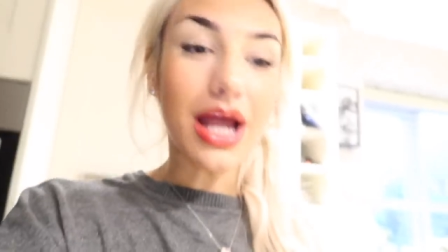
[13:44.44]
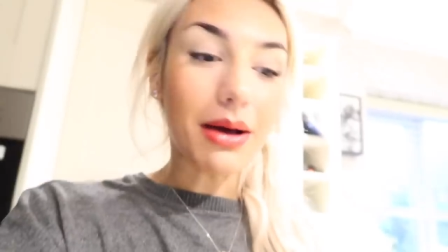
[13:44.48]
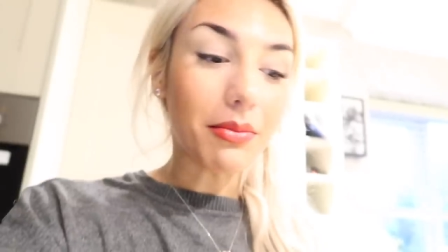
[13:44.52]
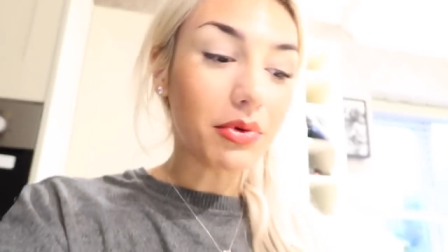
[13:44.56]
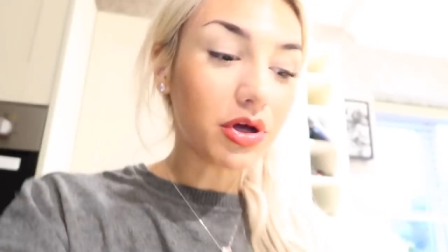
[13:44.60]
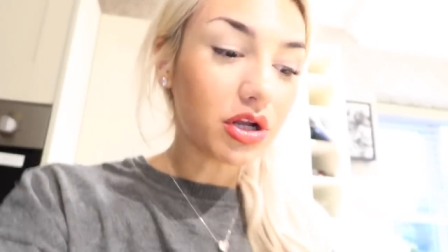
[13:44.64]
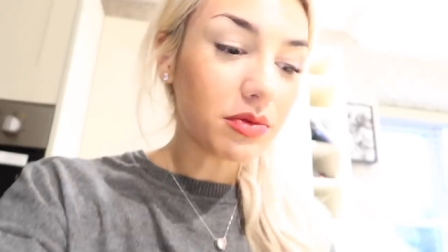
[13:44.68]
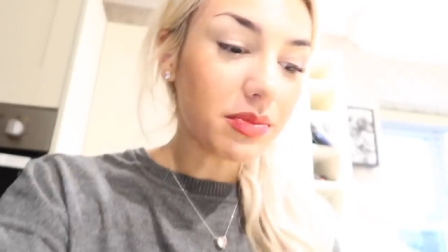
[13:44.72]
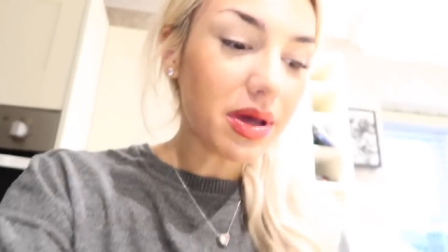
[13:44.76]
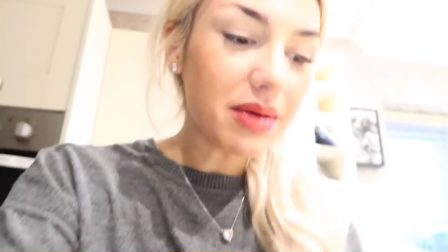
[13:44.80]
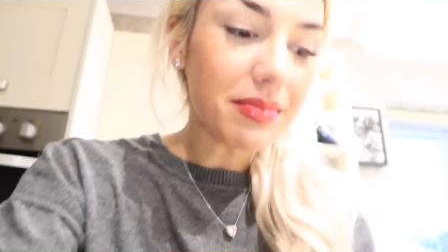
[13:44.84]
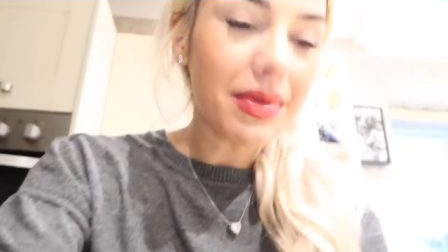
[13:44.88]
I'm
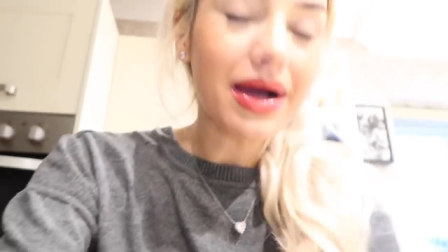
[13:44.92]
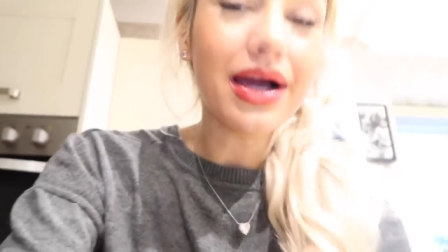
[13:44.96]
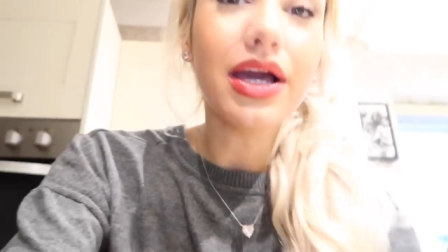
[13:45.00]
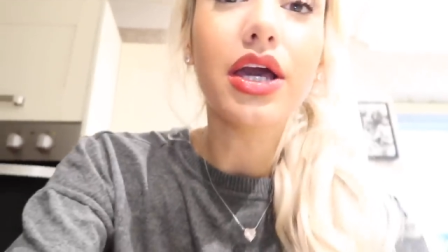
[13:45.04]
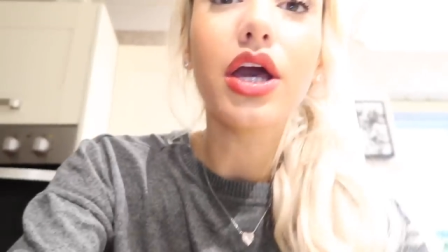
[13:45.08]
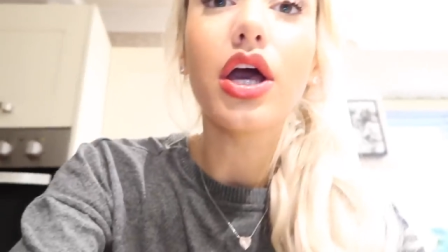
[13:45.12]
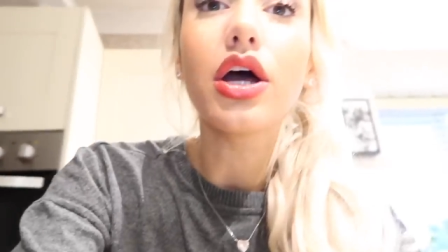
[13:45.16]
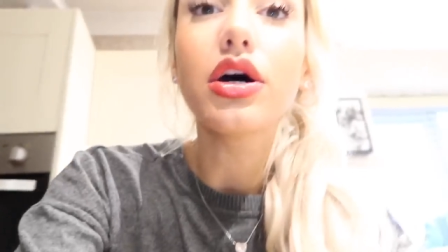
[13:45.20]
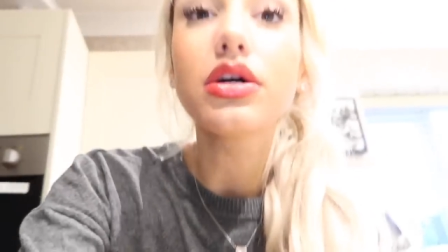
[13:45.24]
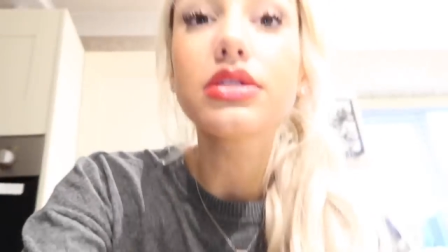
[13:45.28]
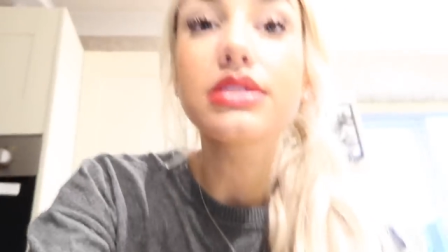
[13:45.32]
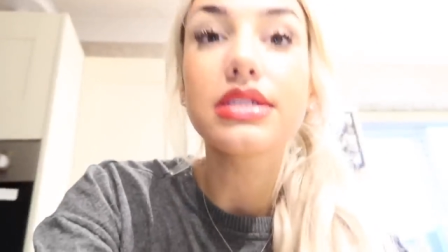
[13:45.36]
gonna make my
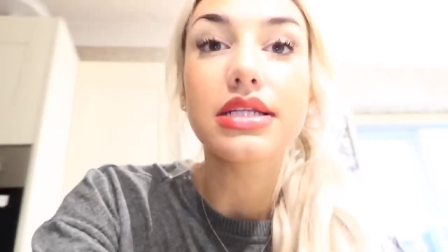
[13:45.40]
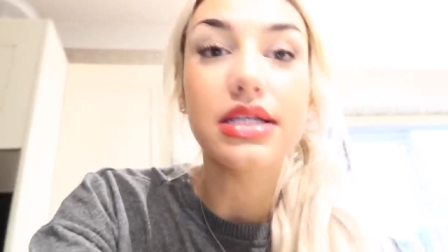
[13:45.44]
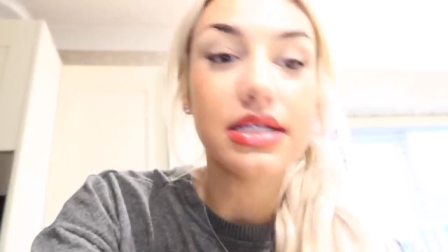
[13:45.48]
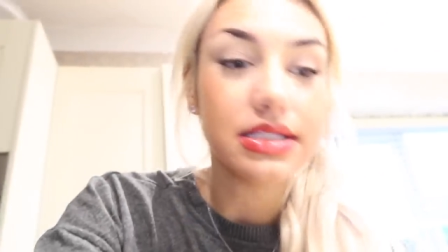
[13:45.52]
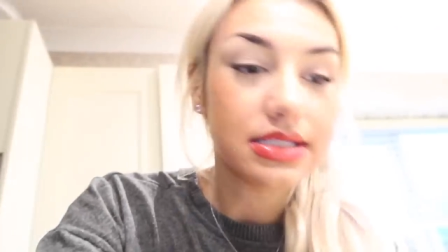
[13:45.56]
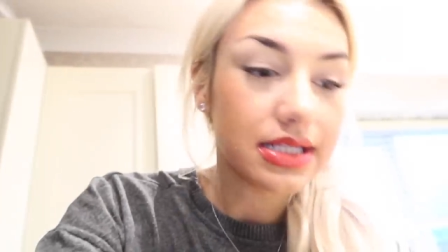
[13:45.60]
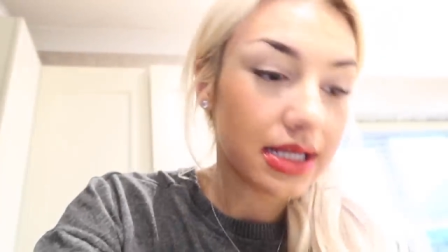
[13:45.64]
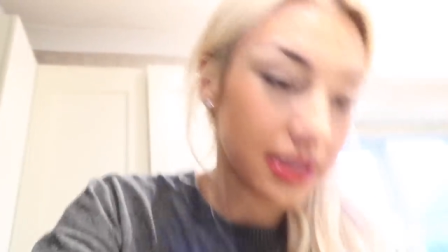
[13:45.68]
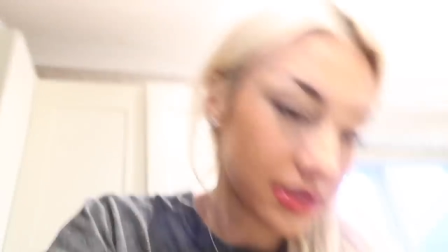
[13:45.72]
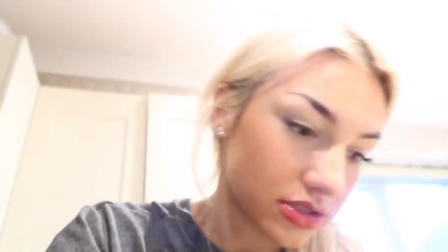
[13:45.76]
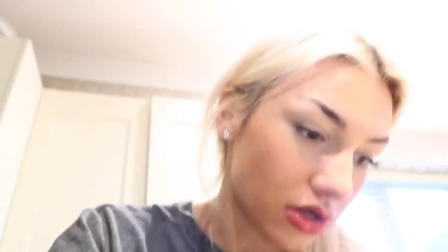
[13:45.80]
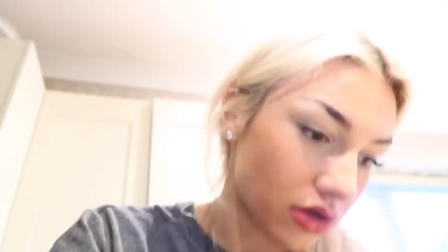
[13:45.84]
girl dinner
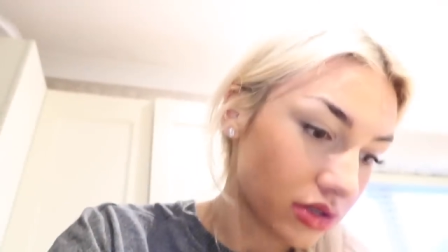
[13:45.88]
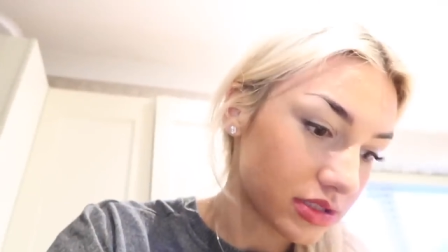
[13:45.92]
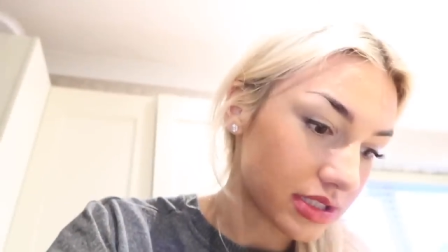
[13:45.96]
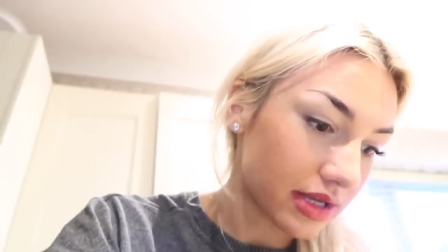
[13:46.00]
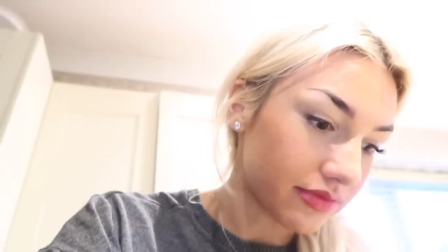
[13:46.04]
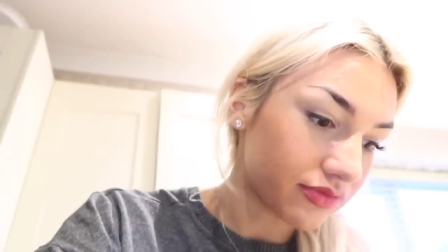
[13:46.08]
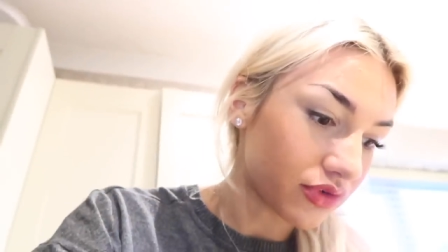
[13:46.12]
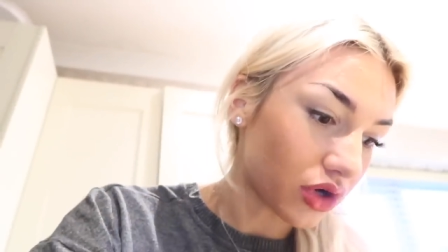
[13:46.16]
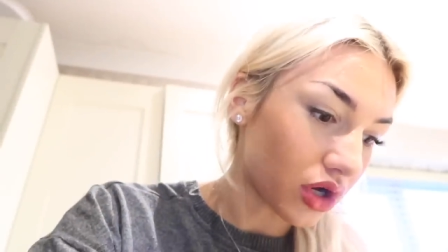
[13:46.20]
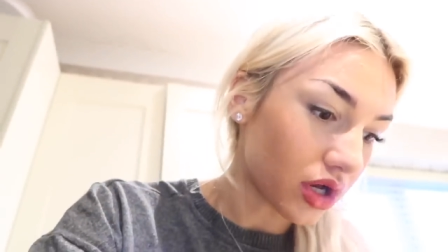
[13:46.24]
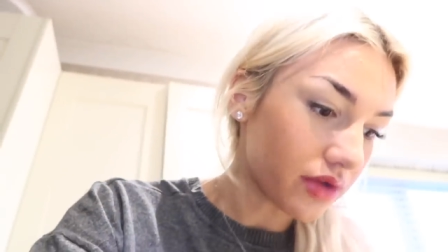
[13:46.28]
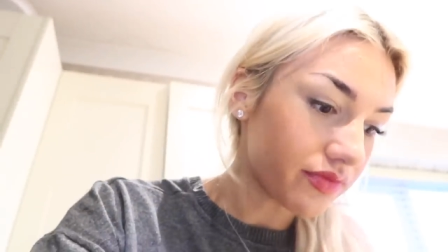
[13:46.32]
TikToks.
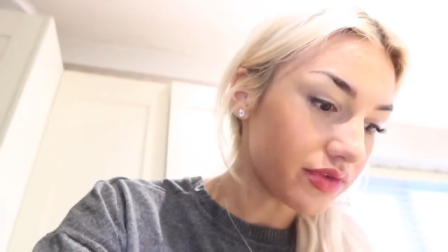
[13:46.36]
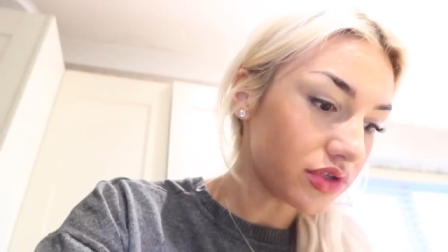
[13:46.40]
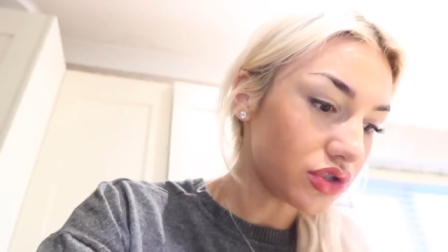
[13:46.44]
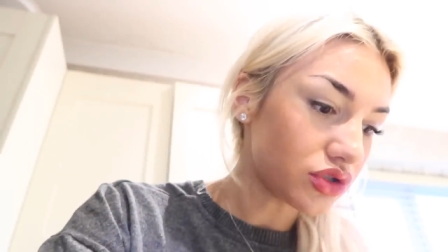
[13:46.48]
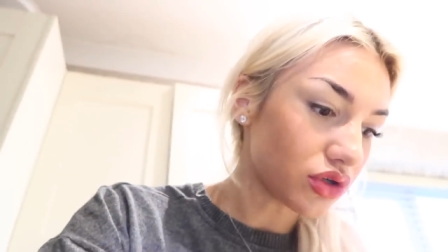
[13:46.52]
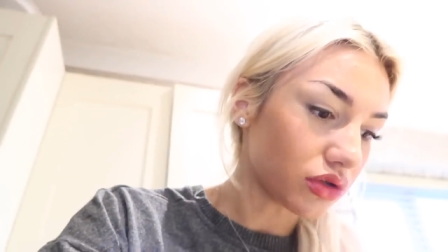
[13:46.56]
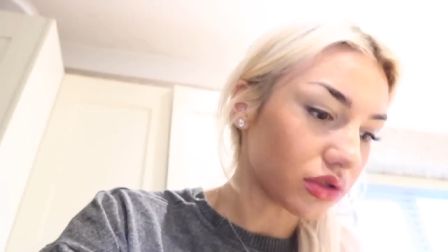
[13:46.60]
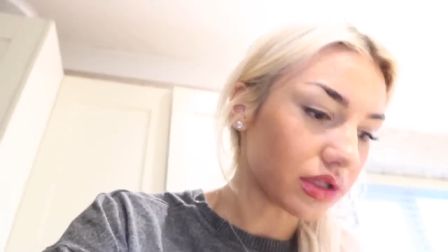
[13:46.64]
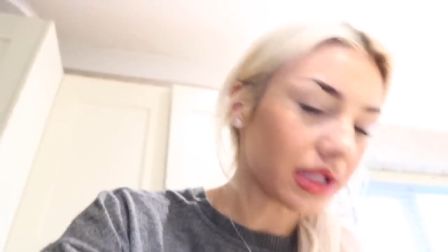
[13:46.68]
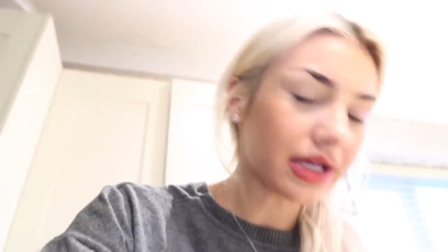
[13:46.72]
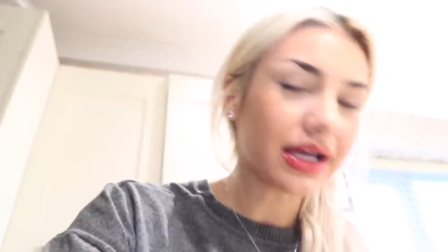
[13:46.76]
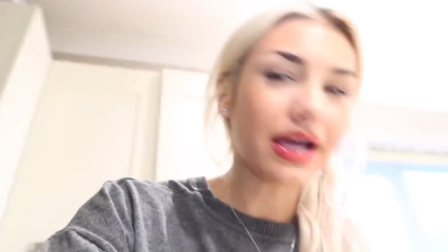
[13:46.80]
I've not even
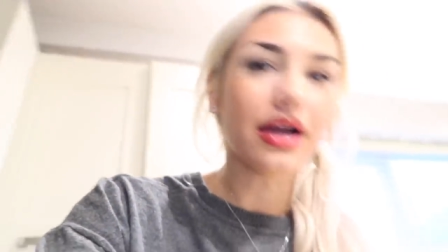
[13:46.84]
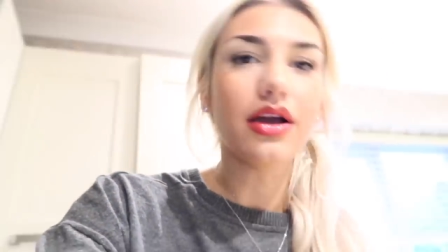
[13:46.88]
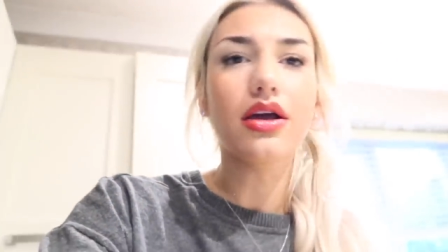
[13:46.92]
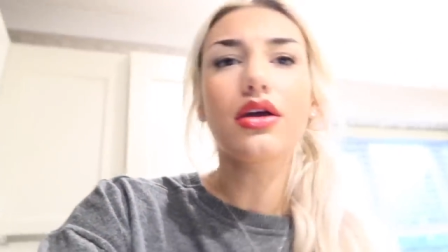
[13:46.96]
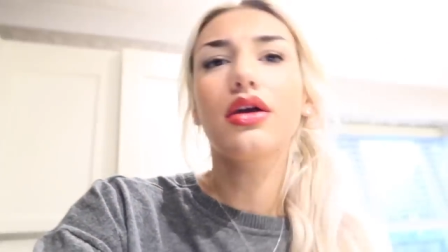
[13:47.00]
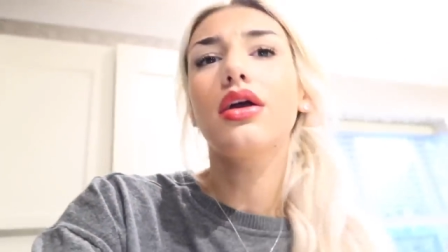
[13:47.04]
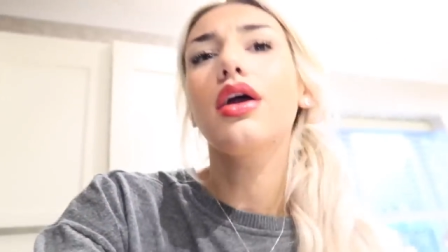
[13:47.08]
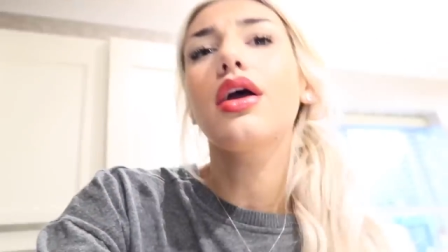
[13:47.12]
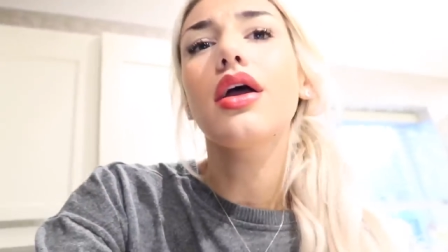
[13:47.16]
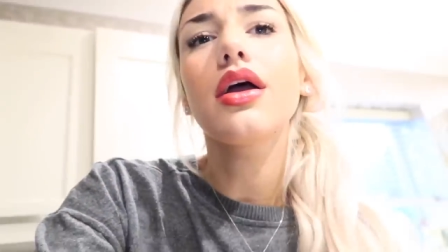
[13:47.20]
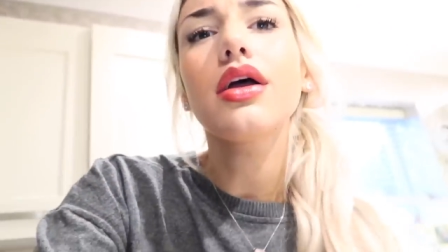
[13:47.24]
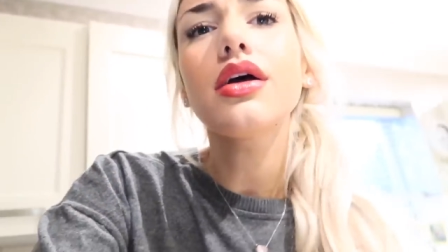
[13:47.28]
done like a
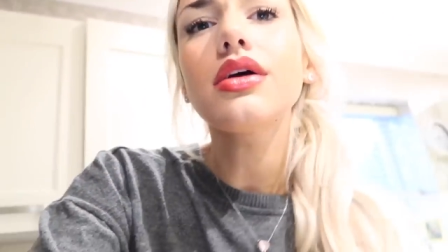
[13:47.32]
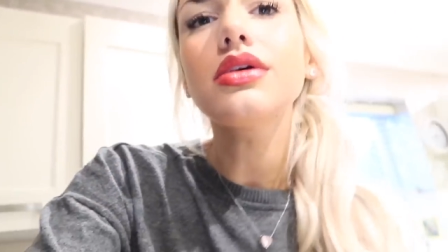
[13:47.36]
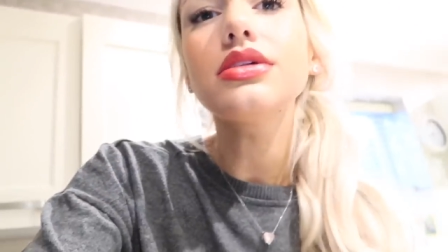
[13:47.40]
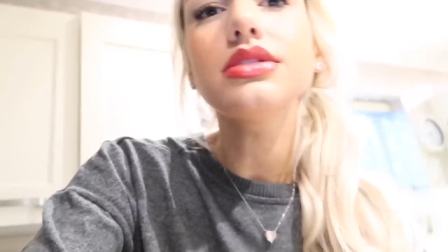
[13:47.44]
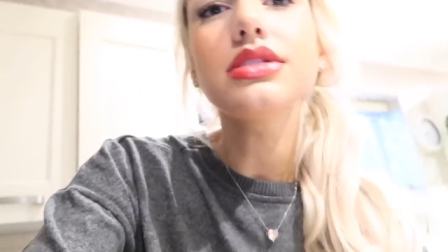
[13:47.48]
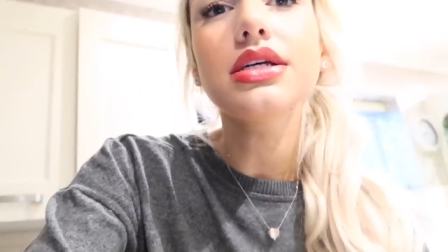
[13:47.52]
girl